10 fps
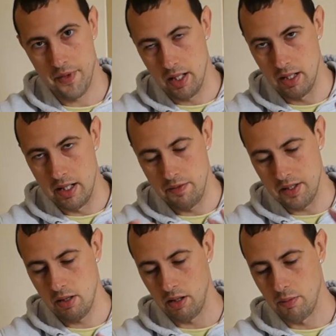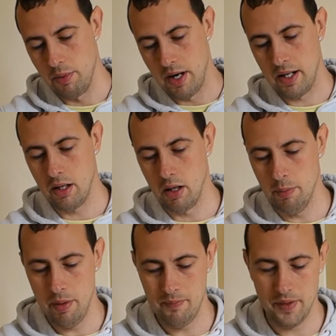leaves start to break up
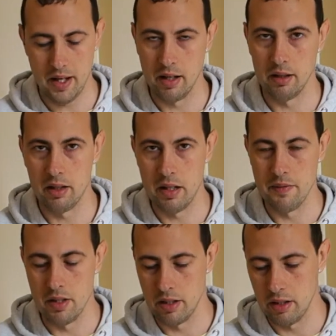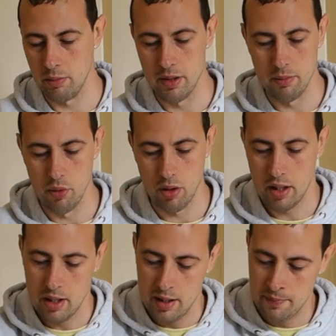and gives a little bit more
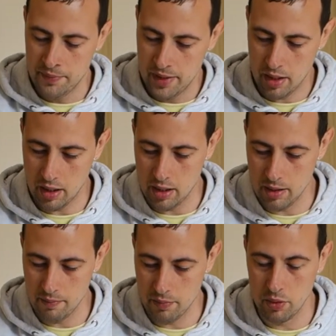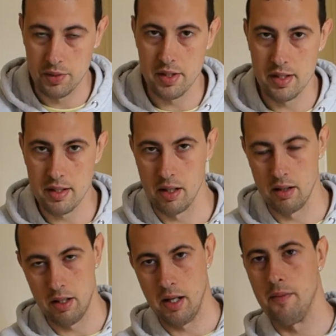
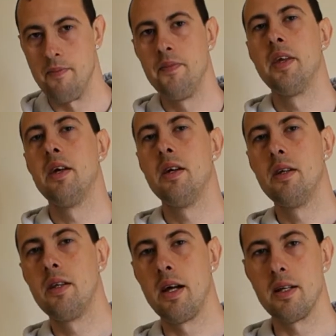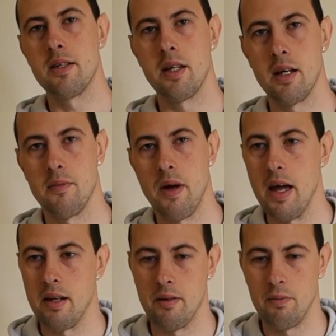consistent taste
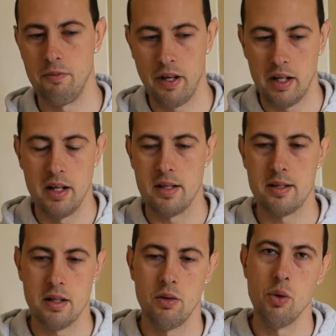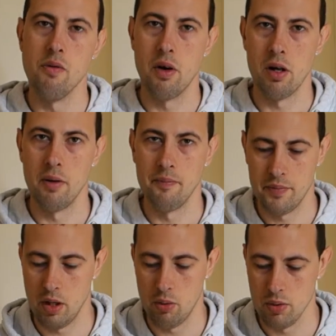and thickness over
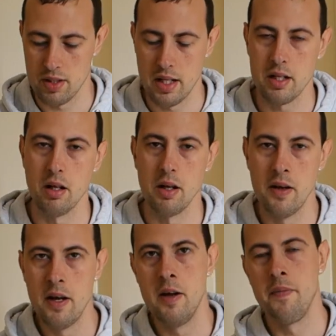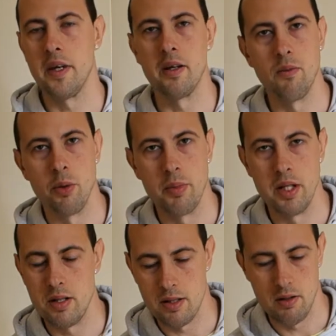the whole session. It won't be
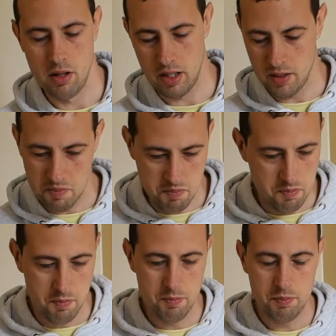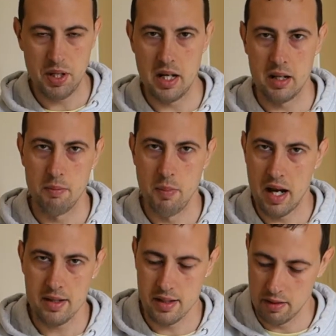just like big
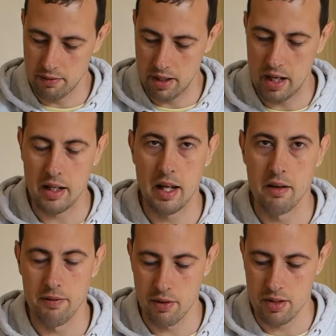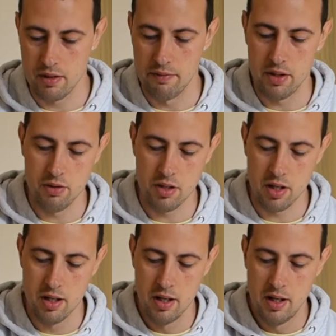massive hit at the first infusion
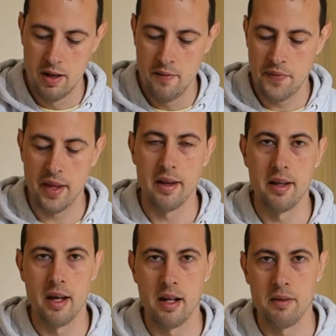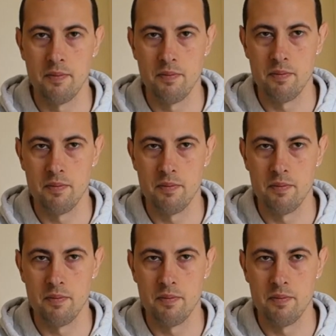and then